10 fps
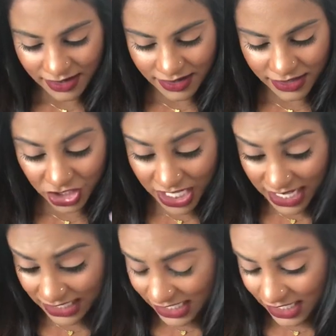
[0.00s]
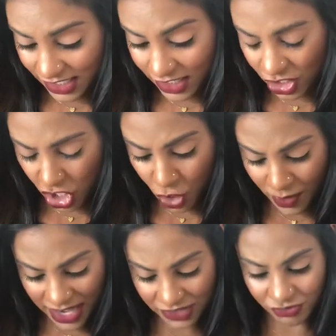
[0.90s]
Channing, Koa,
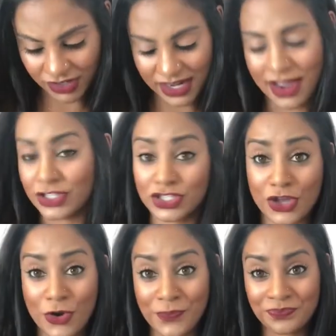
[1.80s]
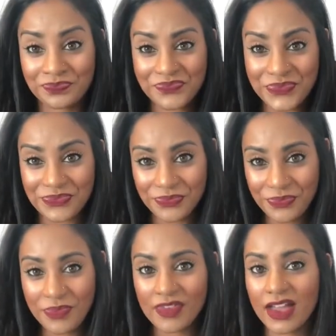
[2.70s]
and Riya. So
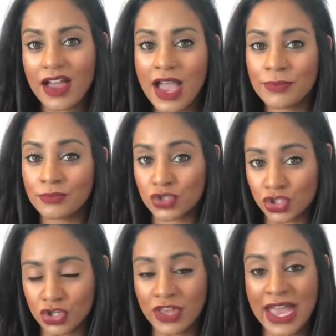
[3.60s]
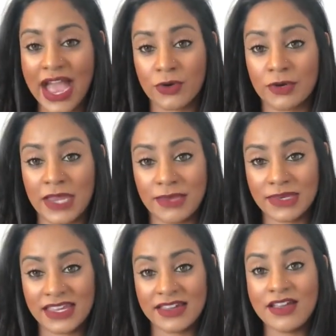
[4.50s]
I'm sure that our
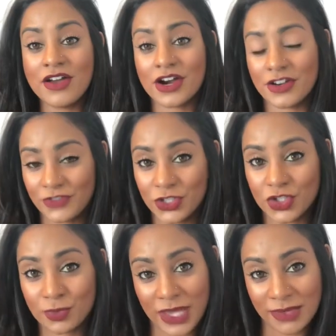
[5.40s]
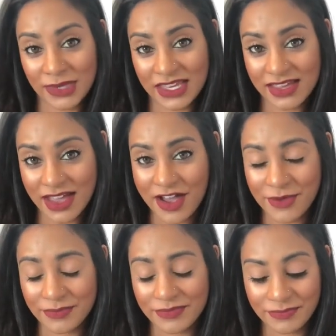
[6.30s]
baby, our future baby,
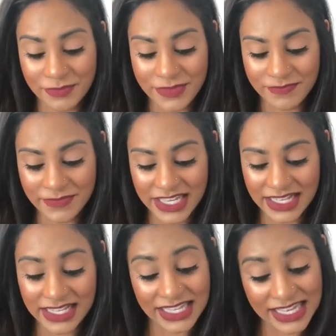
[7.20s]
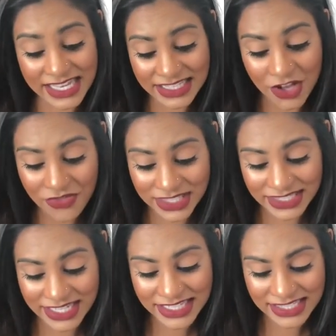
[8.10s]
he is on this
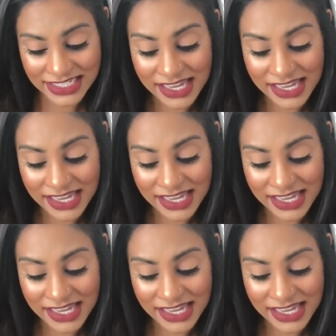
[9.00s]
list.